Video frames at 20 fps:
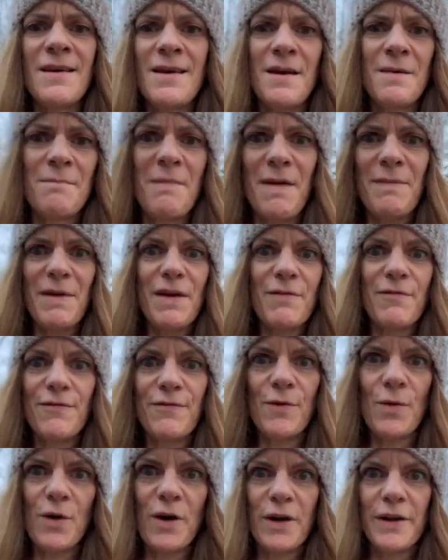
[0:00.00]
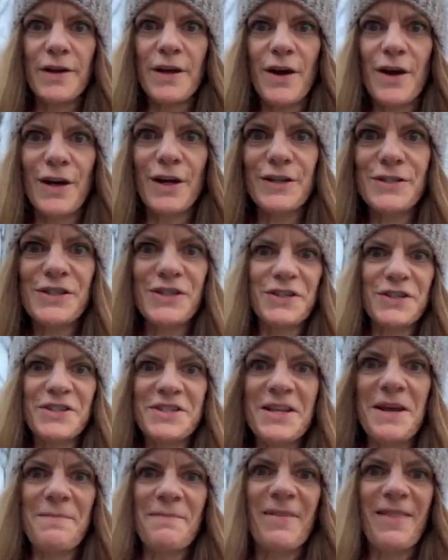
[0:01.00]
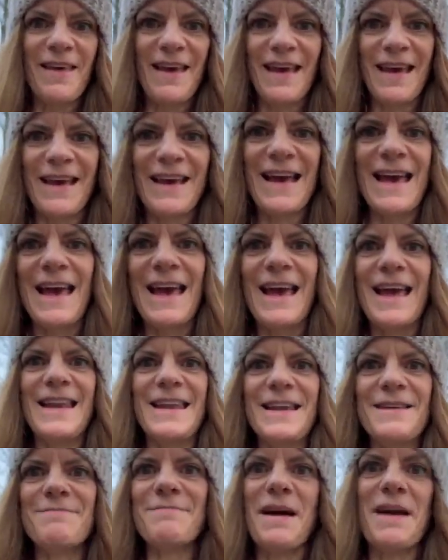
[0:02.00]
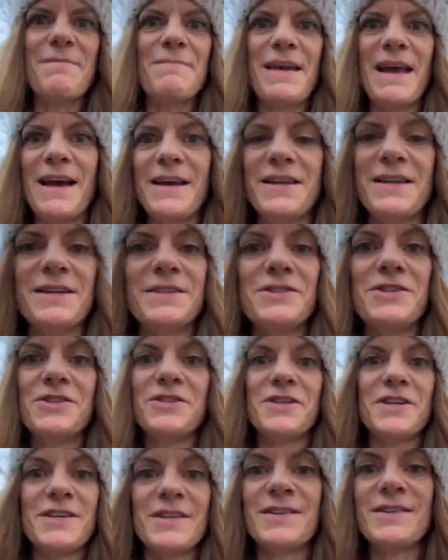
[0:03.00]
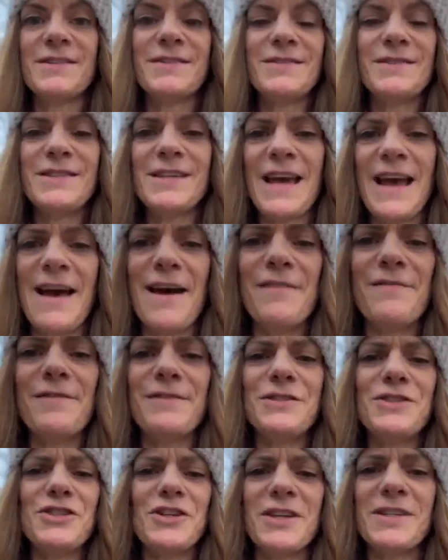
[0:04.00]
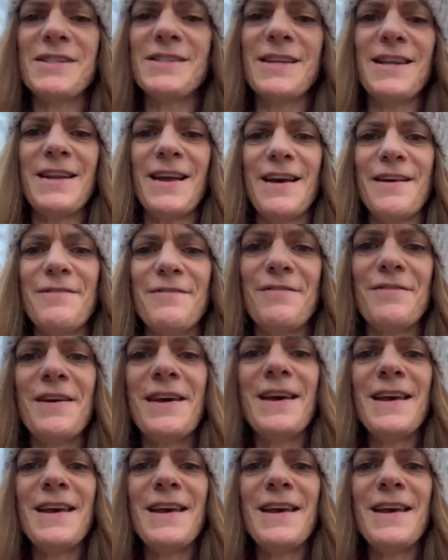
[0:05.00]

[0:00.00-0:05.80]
maybe 4 yards or something, and I managed to have just enough